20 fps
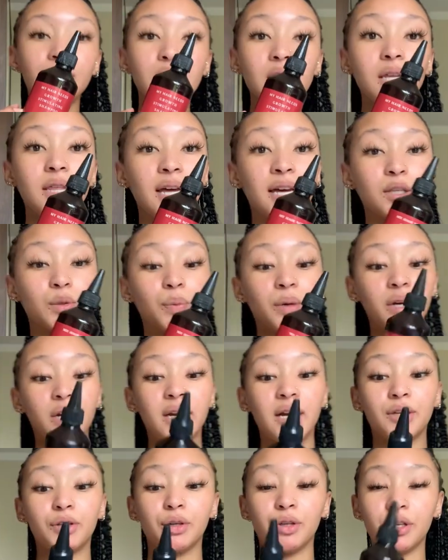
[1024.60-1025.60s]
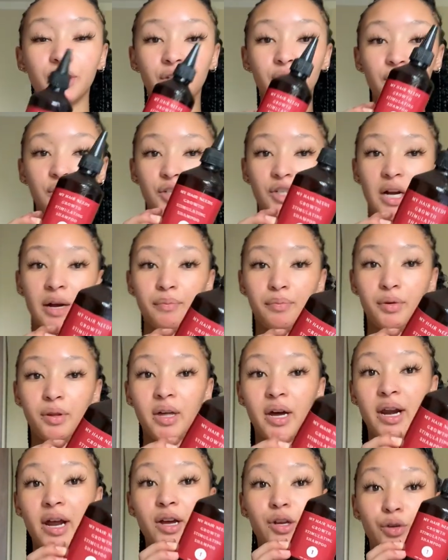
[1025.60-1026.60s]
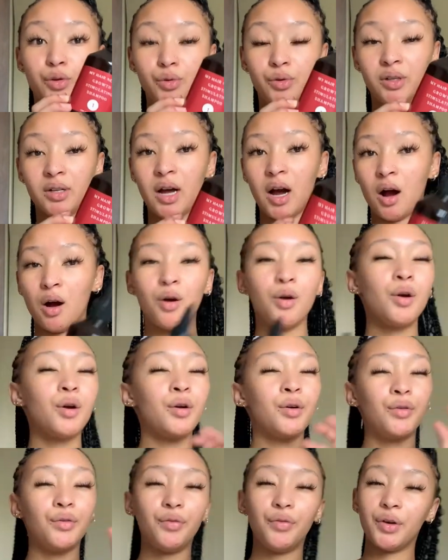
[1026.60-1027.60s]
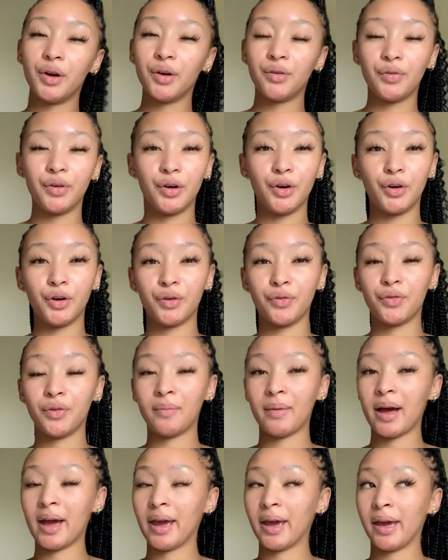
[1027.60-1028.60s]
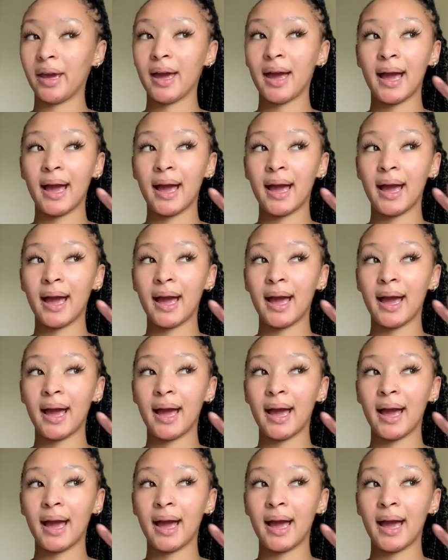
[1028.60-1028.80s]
that's what it does. So this is the shampoo that I use now, very, very good for my hair.